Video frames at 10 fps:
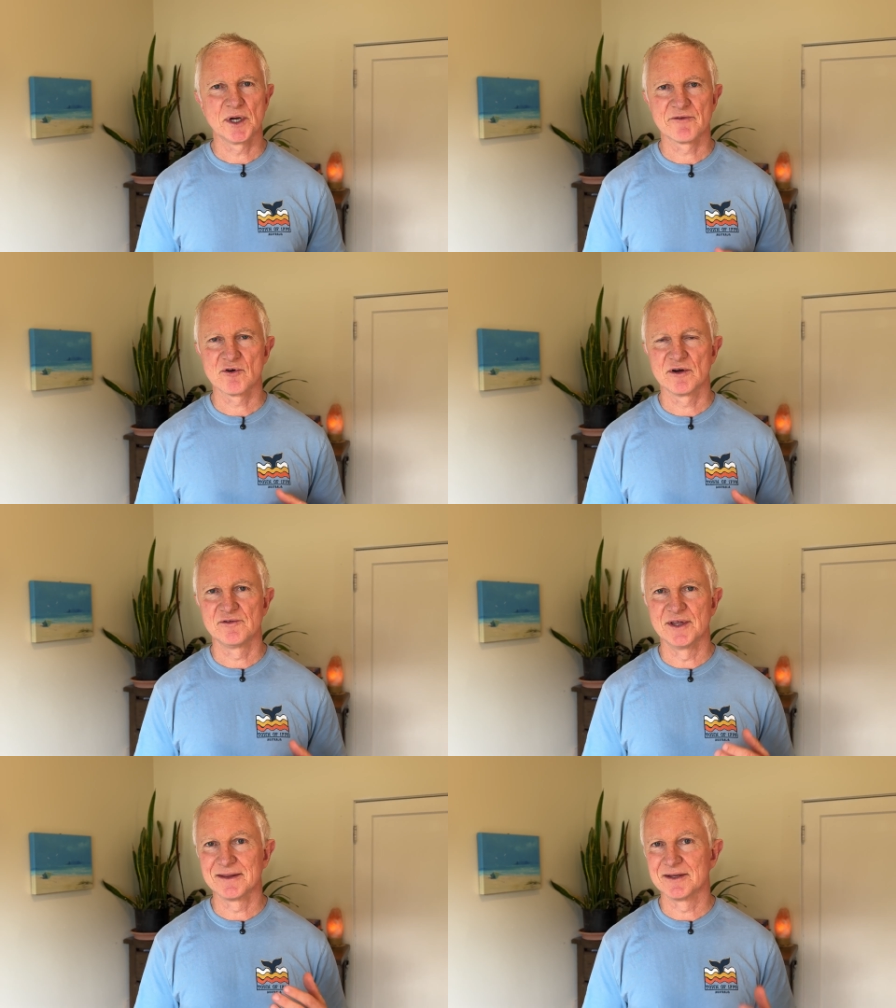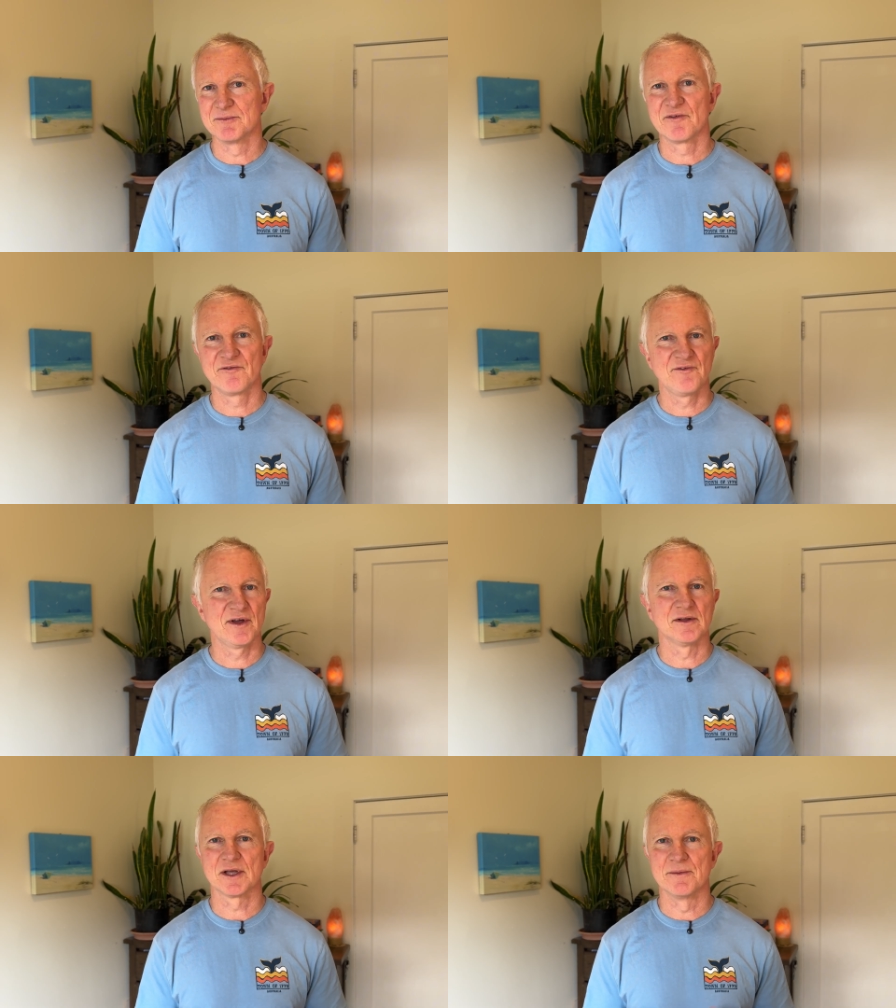whenever I've done them, I've
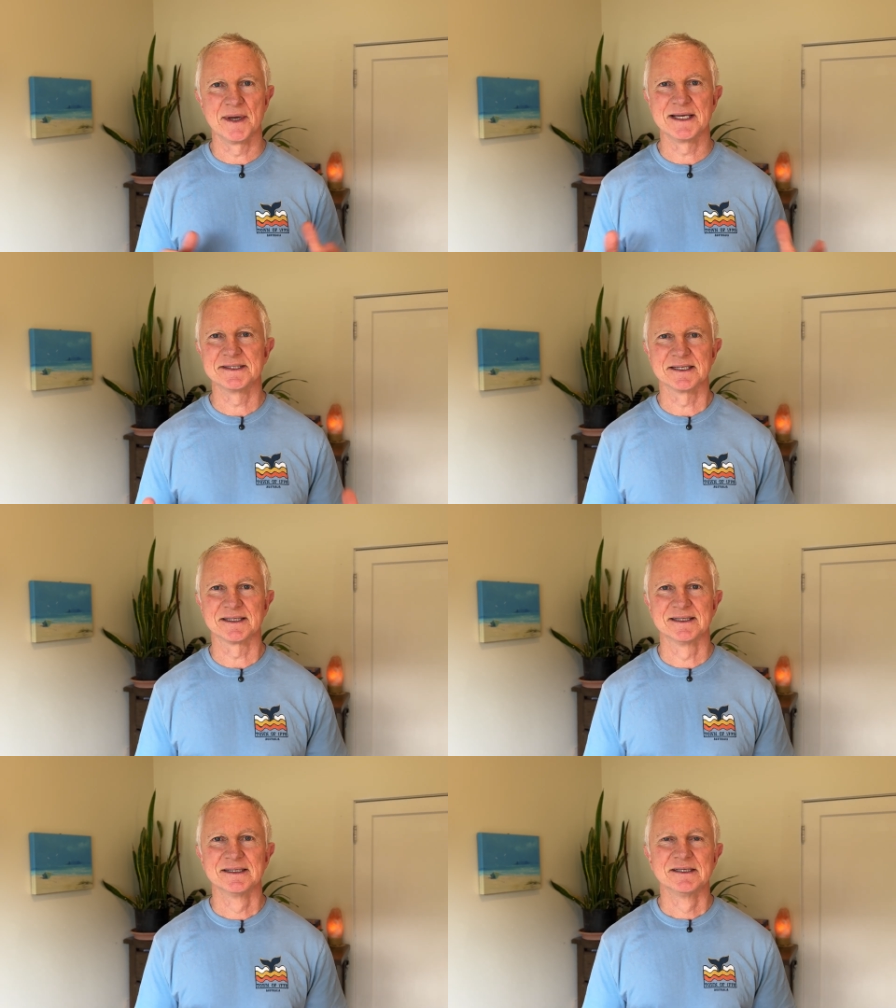felt amazing